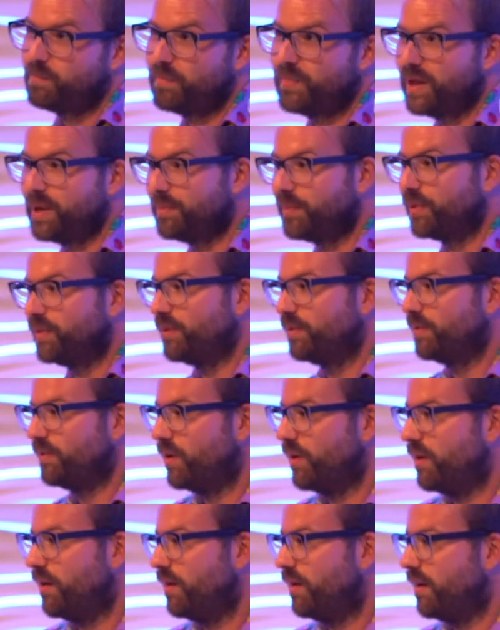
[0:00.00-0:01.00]
people
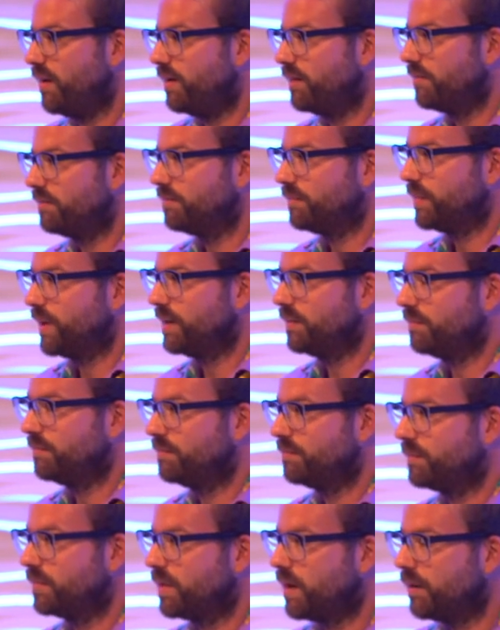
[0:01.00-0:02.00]
or, well,
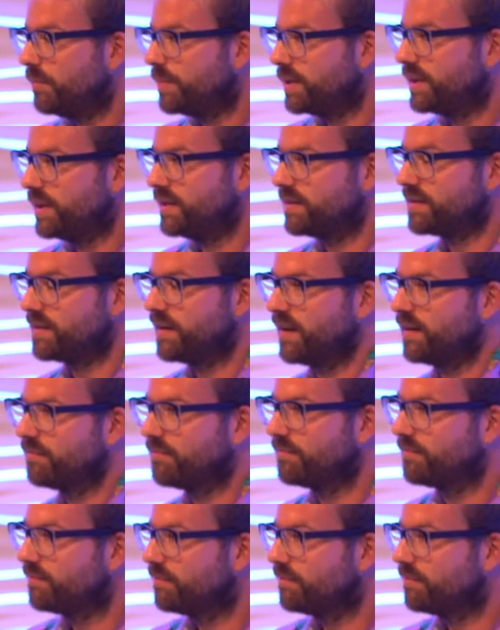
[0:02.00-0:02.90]
companies like